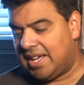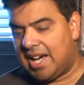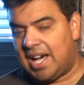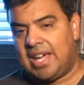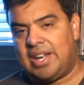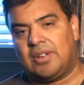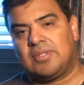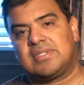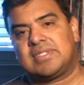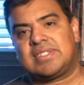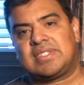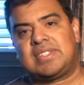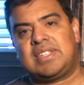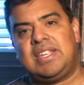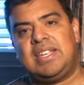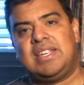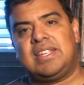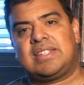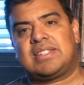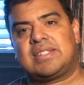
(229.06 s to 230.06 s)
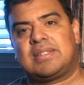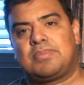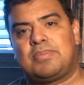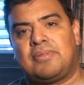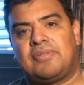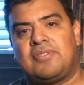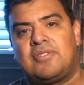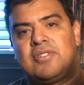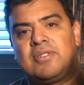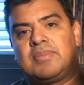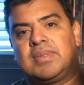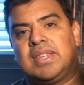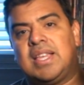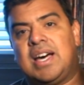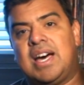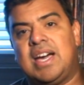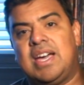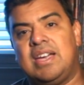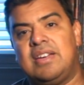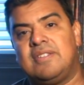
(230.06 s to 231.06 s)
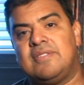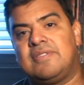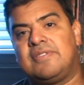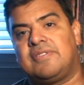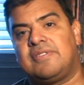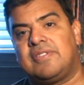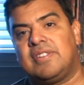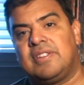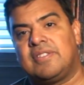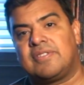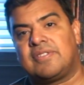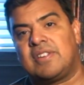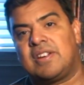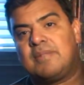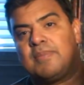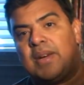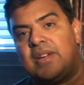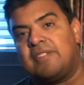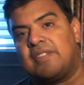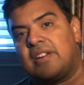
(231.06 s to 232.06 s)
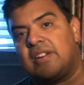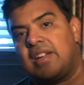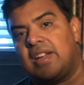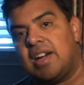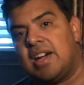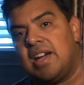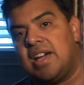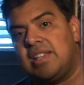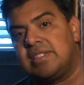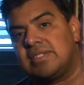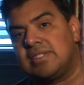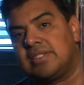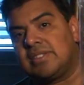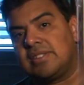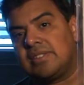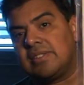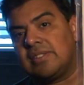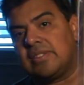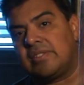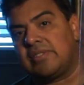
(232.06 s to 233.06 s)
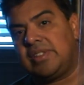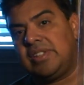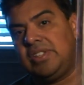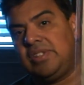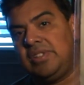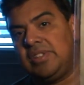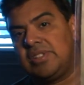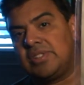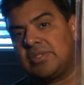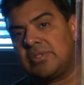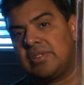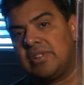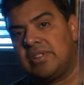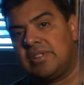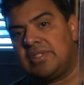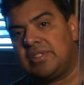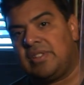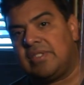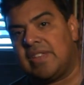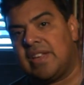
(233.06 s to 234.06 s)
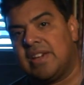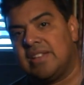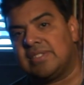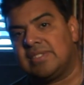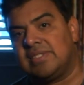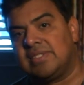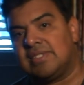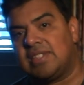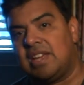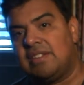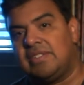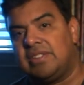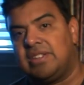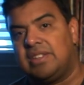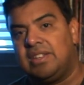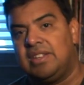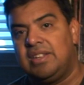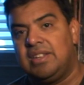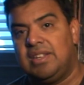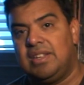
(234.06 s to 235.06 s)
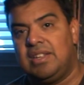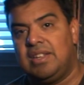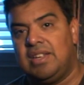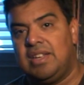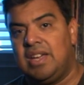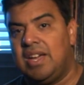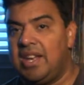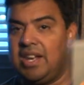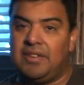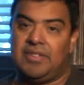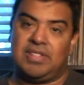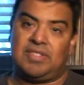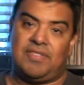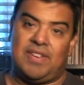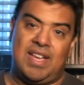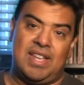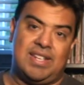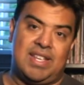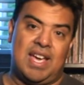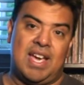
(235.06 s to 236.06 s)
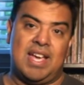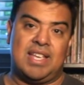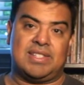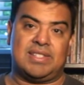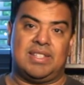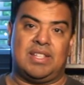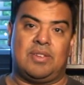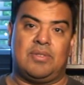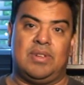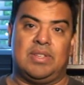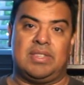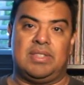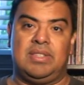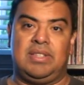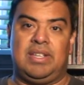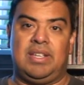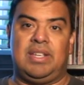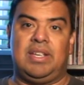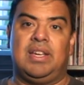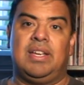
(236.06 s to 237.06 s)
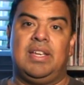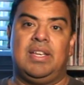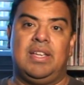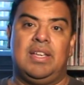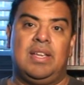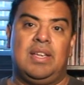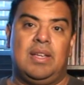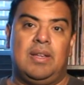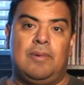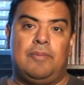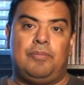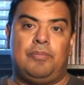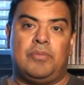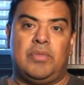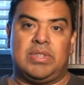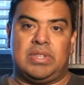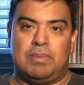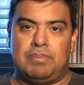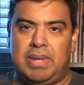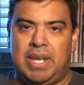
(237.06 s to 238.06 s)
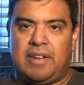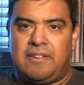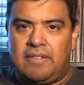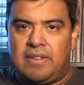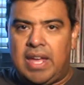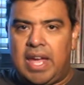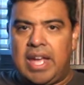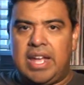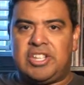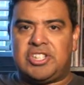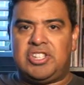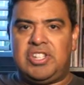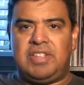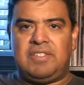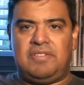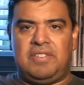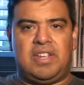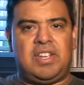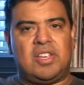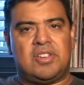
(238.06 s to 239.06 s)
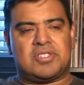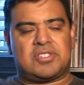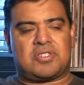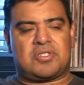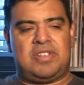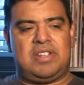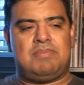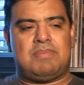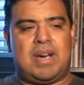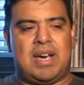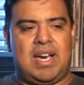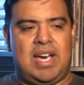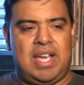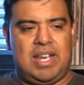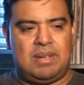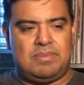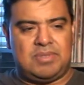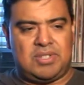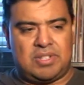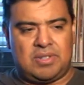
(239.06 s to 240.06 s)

I don't see it performed live in front of my very eyes until the reunion tour in 2007, and it was fantastic with the big HD video screen behind them